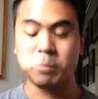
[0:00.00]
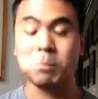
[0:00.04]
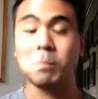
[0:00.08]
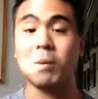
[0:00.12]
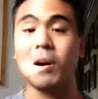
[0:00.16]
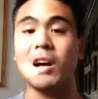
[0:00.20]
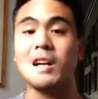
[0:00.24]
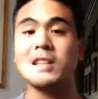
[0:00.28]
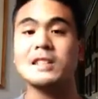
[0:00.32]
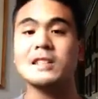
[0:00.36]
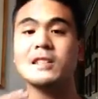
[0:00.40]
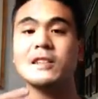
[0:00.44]

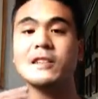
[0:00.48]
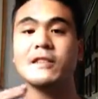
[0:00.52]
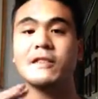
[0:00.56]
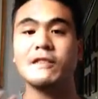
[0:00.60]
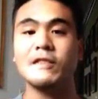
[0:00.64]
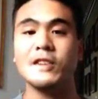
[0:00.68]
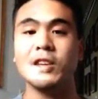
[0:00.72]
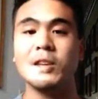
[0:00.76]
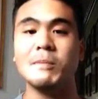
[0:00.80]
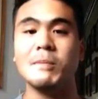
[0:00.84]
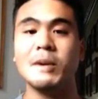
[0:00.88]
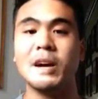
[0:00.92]
Positive
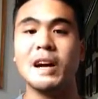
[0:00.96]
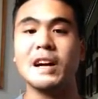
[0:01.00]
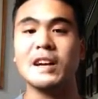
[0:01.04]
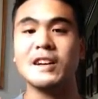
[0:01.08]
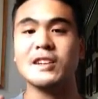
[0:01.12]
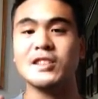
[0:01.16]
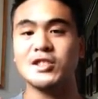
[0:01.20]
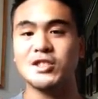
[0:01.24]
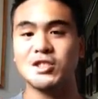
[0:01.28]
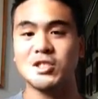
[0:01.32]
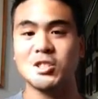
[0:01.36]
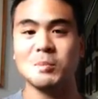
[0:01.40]

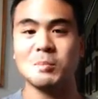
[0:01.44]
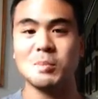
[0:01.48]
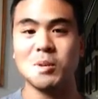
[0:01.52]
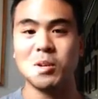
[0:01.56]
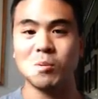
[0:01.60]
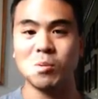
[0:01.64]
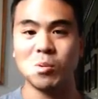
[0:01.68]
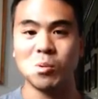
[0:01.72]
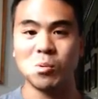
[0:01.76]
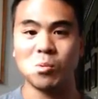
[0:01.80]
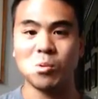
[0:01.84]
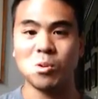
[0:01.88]
feedback should be
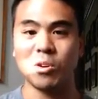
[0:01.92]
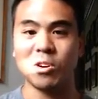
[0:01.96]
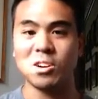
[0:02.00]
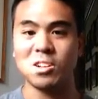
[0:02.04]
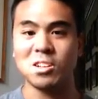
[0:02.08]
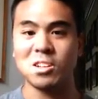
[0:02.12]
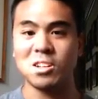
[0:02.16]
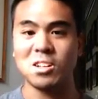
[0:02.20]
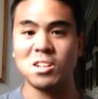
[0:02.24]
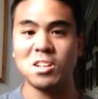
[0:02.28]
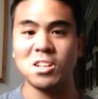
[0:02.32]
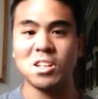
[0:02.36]

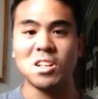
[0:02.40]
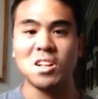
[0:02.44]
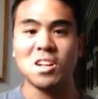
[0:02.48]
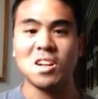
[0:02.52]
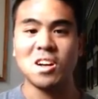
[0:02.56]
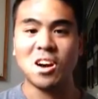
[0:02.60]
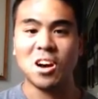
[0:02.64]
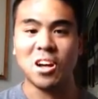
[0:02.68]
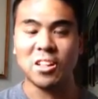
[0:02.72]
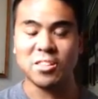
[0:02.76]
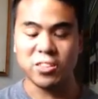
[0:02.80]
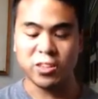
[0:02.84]
rewarded.
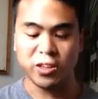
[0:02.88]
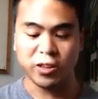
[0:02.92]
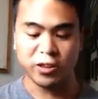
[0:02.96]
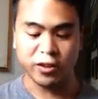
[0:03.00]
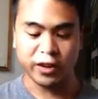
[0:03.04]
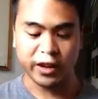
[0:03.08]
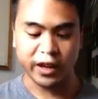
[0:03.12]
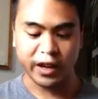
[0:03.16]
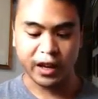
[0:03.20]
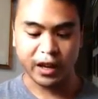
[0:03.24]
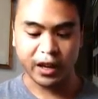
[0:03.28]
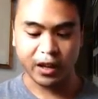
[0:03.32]
On the
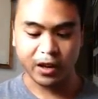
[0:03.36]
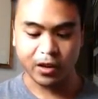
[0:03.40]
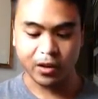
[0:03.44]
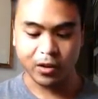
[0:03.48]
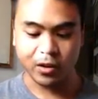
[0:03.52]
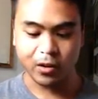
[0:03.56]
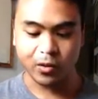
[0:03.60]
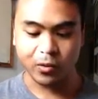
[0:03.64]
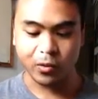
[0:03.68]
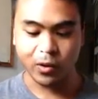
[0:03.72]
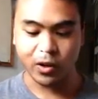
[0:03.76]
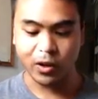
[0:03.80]
other hand,
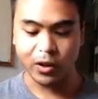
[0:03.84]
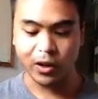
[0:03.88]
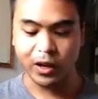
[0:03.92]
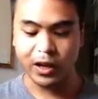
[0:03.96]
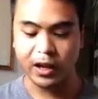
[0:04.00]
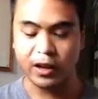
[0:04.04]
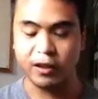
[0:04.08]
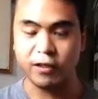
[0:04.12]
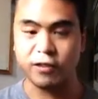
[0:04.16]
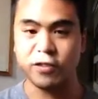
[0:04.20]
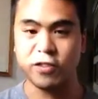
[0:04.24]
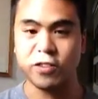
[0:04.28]
when you
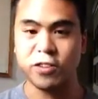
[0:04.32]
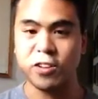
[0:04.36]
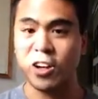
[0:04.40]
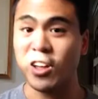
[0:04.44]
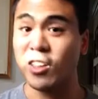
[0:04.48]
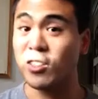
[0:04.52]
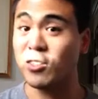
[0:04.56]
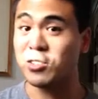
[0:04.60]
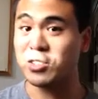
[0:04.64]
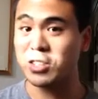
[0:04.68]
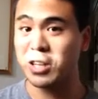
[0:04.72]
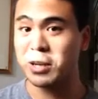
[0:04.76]
have
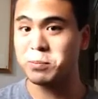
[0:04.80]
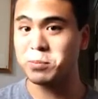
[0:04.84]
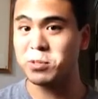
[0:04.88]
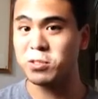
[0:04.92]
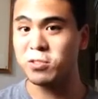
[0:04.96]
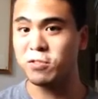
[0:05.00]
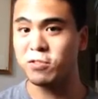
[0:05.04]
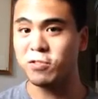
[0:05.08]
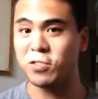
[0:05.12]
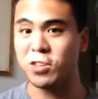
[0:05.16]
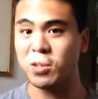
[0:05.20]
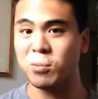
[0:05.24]
other types
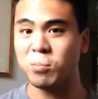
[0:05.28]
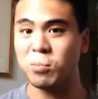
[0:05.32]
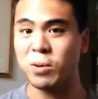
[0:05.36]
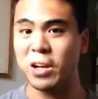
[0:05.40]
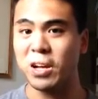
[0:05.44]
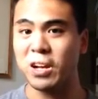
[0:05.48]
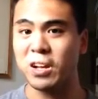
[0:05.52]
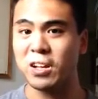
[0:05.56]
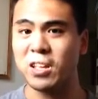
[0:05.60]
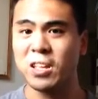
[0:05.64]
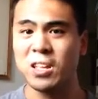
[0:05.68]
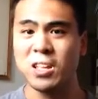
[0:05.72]
of
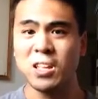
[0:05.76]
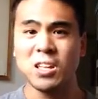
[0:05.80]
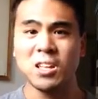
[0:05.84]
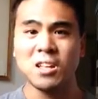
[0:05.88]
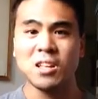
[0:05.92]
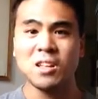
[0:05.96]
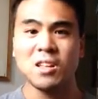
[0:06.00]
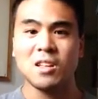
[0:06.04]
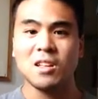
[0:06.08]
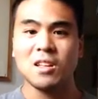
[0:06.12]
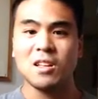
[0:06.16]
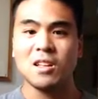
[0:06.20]
feedback,
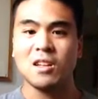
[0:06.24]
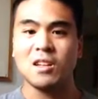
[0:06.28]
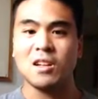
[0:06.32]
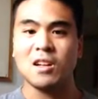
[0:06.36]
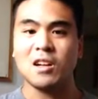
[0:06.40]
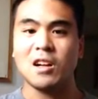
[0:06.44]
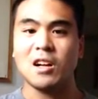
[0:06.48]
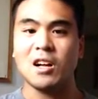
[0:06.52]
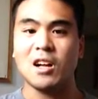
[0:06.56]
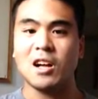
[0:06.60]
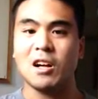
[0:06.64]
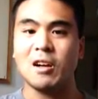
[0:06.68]

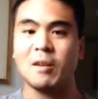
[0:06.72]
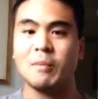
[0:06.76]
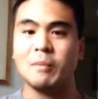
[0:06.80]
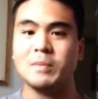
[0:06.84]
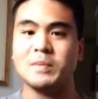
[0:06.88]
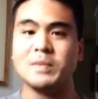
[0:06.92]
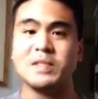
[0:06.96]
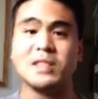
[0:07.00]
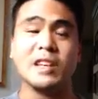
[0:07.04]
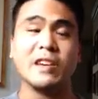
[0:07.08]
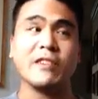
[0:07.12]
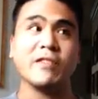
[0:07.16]

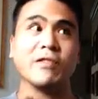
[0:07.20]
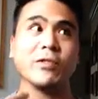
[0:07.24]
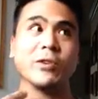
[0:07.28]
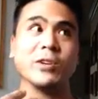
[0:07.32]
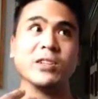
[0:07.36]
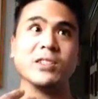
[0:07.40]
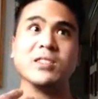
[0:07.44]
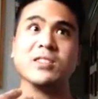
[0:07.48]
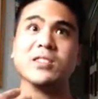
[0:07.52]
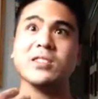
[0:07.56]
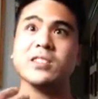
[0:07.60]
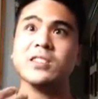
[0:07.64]
say for
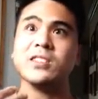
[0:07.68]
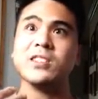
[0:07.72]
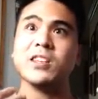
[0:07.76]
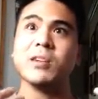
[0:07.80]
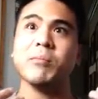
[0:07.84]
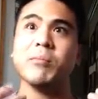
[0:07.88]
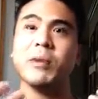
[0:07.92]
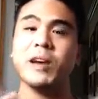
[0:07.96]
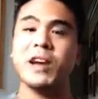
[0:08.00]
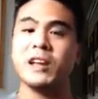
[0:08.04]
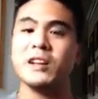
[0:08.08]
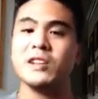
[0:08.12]
instance a
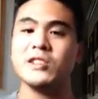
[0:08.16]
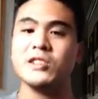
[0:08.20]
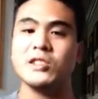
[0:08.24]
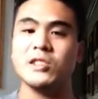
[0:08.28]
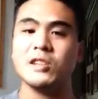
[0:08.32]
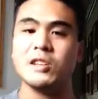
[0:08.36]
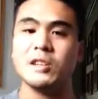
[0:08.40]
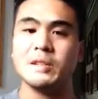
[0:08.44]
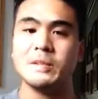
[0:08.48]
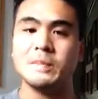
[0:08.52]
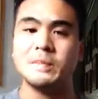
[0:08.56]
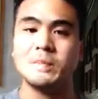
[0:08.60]

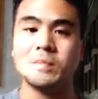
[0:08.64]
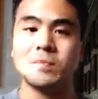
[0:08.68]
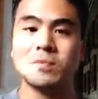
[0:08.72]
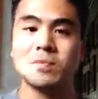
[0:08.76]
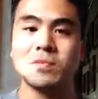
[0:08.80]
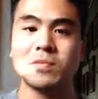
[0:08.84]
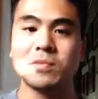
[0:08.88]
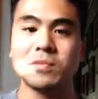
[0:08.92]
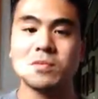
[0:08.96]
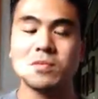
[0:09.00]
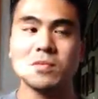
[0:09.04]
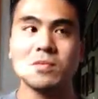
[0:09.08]
manager
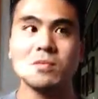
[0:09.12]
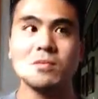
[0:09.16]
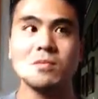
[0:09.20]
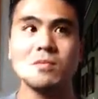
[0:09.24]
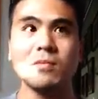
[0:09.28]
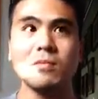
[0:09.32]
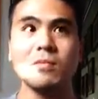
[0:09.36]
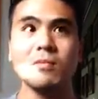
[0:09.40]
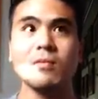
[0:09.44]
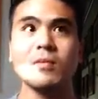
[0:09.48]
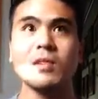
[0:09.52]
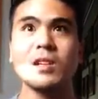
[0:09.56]

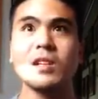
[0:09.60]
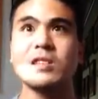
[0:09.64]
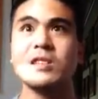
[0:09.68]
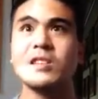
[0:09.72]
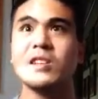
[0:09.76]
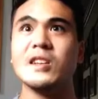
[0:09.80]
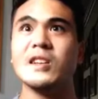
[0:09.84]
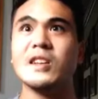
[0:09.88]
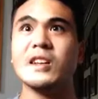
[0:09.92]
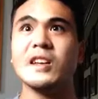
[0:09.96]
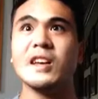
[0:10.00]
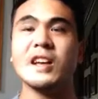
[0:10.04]

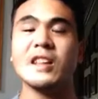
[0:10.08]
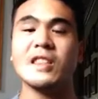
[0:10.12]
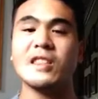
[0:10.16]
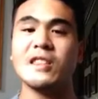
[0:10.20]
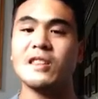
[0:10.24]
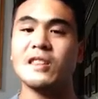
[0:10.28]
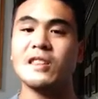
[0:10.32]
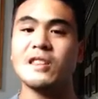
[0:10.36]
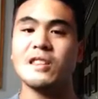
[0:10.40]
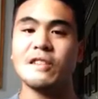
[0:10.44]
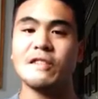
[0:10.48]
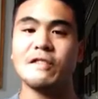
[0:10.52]
didn't get
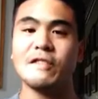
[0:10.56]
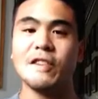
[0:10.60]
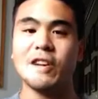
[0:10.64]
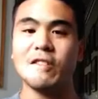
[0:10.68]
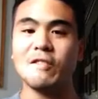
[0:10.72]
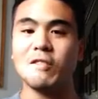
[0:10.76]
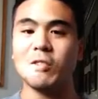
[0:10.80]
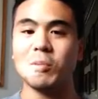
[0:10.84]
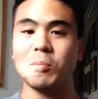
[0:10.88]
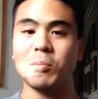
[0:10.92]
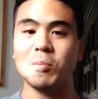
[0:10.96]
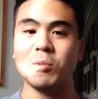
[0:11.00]
the
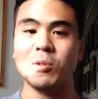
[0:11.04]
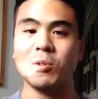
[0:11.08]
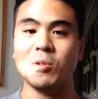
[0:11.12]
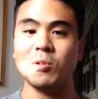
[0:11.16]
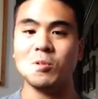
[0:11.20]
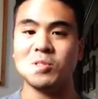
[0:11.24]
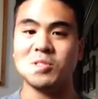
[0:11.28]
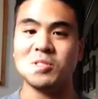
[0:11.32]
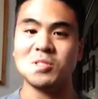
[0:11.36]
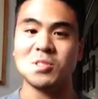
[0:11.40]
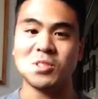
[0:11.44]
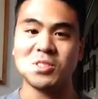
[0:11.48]
favorable
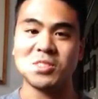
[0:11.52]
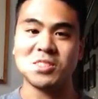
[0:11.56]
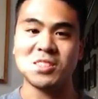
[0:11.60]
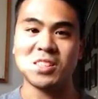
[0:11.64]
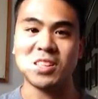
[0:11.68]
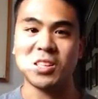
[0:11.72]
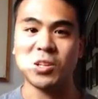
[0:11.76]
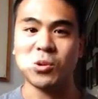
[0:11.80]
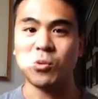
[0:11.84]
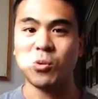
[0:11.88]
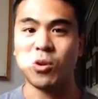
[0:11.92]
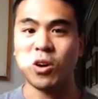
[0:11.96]
results
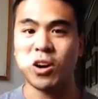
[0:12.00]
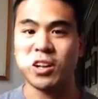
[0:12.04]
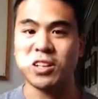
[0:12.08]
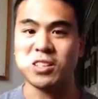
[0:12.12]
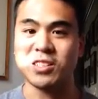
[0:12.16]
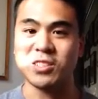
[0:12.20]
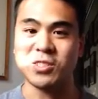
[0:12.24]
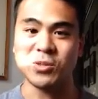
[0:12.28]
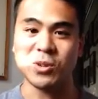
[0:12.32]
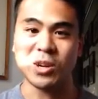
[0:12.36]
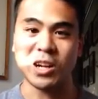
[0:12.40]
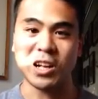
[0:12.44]
that they
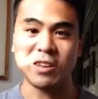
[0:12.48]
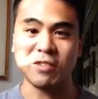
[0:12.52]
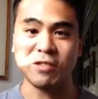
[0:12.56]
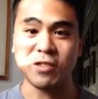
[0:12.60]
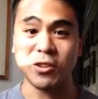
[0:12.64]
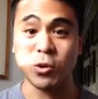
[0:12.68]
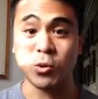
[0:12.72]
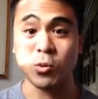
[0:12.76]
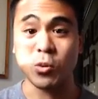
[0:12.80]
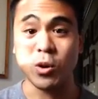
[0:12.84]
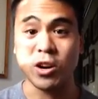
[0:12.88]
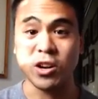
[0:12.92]
wanted to out of
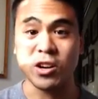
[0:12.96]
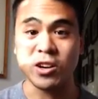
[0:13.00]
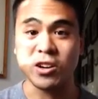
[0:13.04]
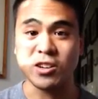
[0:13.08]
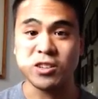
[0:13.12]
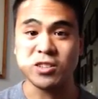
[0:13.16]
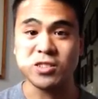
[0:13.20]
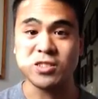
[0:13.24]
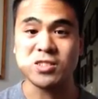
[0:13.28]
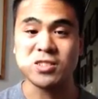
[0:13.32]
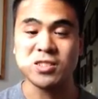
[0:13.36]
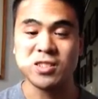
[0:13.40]
their
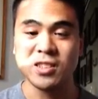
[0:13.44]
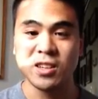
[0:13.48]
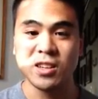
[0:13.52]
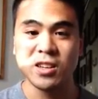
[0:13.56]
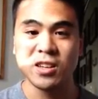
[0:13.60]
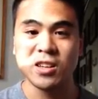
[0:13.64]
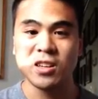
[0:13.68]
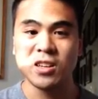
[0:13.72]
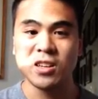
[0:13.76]
workers,